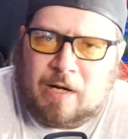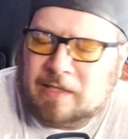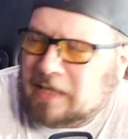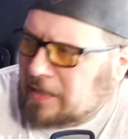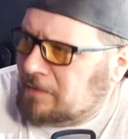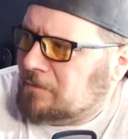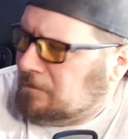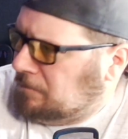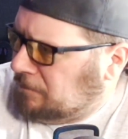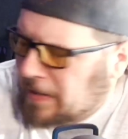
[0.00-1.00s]
I can't
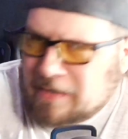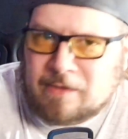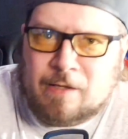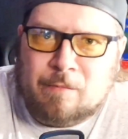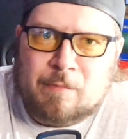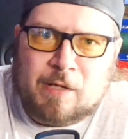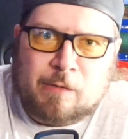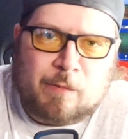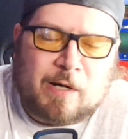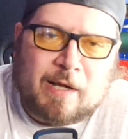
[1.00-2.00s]
find them anywhere.